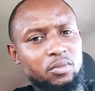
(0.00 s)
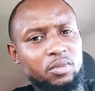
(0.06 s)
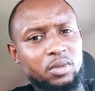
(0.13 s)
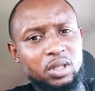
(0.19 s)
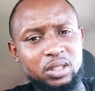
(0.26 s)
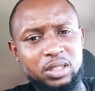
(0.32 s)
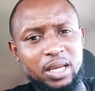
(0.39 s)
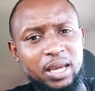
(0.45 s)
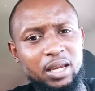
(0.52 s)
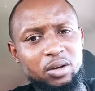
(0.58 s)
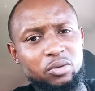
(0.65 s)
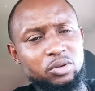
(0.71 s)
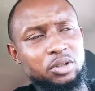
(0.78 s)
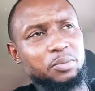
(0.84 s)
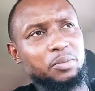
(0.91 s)
today
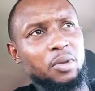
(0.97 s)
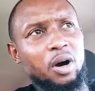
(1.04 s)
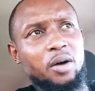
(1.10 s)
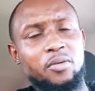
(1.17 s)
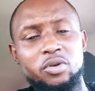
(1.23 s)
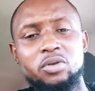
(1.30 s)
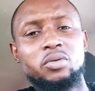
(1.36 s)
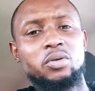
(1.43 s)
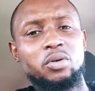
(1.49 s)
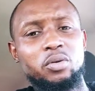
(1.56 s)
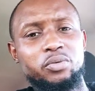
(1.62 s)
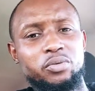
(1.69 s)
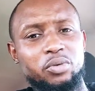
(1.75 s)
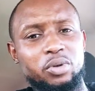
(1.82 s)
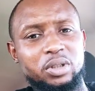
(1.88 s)
or tomorrow you're going to go
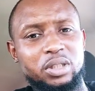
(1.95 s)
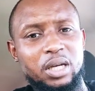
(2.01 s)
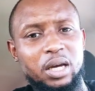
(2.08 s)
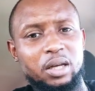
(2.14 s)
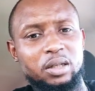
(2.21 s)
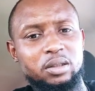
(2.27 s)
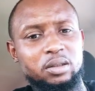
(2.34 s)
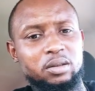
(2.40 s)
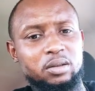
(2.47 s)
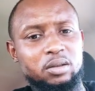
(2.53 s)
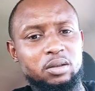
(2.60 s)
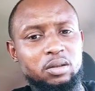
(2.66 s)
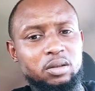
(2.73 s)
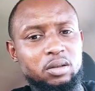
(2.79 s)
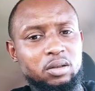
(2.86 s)
through a challenge.
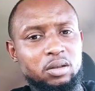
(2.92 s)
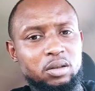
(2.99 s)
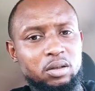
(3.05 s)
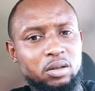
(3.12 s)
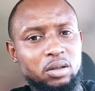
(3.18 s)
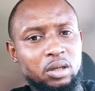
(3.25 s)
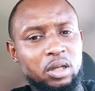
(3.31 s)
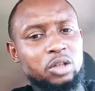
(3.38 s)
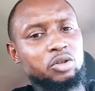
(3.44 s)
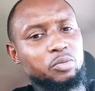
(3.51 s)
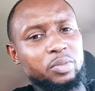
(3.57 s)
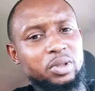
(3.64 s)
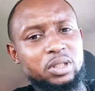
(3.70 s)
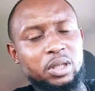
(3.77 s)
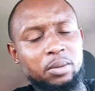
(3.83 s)
And it's
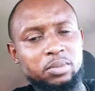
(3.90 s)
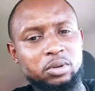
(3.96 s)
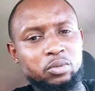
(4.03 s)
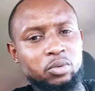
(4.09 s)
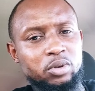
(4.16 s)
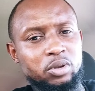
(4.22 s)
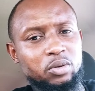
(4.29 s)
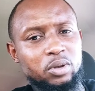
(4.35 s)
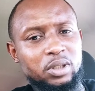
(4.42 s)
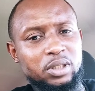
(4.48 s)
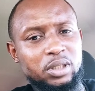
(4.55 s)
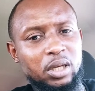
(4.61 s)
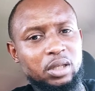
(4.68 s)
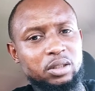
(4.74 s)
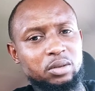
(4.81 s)
going to be something someone's going to
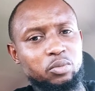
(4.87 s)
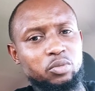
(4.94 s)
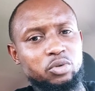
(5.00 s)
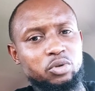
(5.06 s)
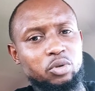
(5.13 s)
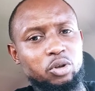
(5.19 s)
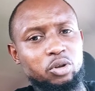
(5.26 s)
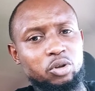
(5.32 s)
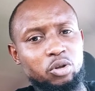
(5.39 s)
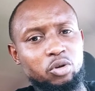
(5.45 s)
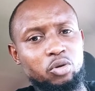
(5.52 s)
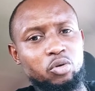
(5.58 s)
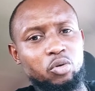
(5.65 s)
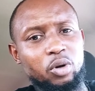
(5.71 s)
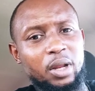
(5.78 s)
say or someone's going to
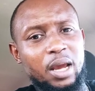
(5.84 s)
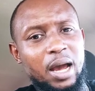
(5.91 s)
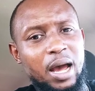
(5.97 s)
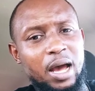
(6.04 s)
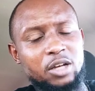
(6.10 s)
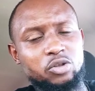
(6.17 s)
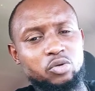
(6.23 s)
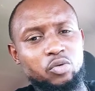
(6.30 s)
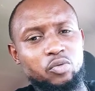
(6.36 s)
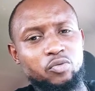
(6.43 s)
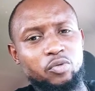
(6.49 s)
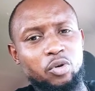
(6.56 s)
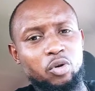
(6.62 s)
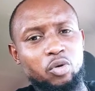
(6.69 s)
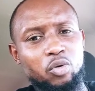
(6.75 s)
do, or their eyes going to
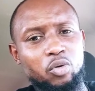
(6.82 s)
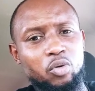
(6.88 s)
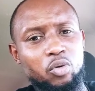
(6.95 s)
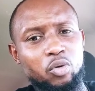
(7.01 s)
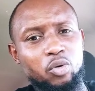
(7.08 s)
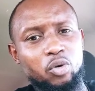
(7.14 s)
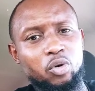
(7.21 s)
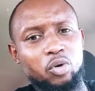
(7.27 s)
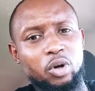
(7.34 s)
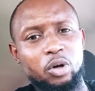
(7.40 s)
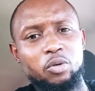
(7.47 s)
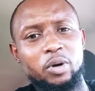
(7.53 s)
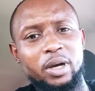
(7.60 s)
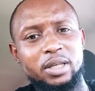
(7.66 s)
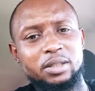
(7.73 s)
roll, or they're
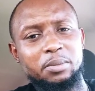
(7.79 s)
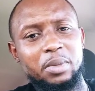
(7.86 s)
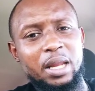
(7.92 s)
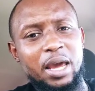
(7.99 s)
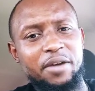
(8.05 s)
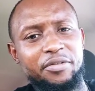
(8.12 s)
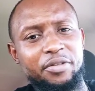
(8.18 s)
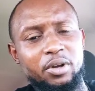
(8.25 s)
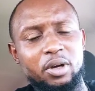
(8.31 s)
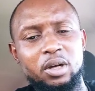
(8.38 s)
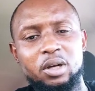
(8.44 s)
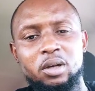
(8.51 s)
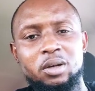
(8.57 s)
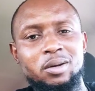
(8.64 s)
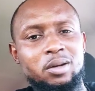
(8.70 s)
going to have some laughter.
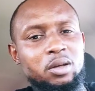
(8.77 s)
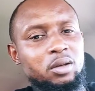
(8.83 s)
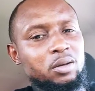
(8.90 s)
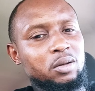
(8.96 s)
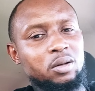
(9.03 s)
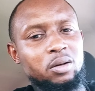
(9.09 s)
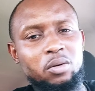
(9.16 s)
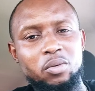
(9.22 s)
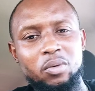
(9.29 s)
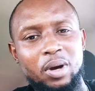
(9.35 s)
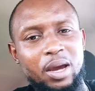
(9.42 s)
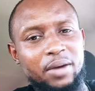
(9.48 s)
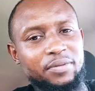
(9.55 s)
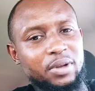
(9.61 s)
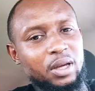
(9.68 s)
I don't
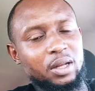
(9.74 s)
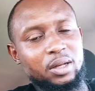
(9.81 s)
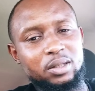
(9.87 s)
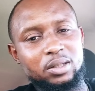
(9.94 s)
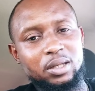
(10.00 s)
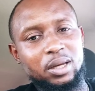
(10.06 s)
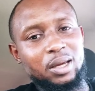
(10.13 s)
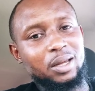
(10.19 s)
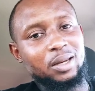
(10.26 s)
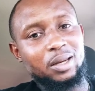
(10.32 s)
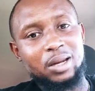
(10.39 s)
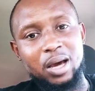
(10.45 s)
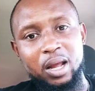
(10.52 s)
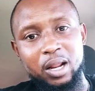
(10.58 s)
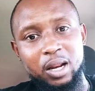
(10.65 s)
have to entertain
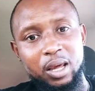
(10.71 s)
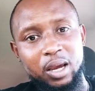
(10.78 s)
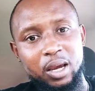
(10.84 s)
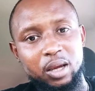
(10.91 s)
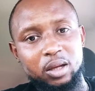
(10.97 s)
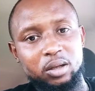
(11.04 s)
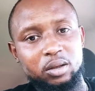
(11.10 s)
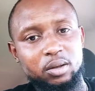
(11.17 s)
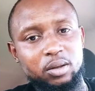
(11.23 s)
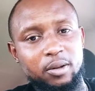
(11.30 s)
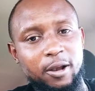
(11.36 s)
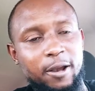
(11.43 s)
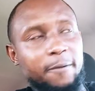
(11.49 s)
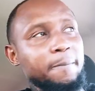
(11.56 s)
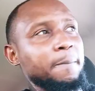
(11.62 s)
none of that.
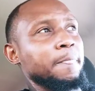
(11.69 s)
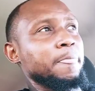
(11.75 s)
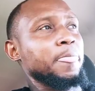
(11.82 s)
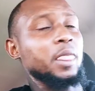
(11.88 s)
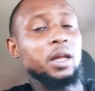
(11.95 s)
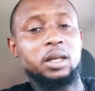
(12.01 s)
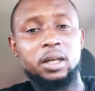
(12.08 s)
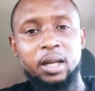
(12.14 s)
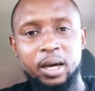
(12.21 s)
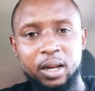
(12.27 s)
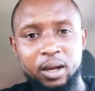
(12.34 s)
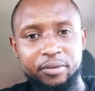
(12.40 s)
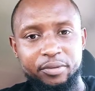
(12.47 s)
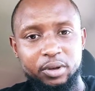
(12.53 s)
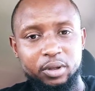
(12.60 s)
Like, none
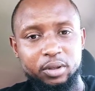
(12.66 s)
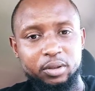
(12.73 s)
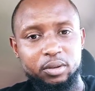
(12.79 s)
of it.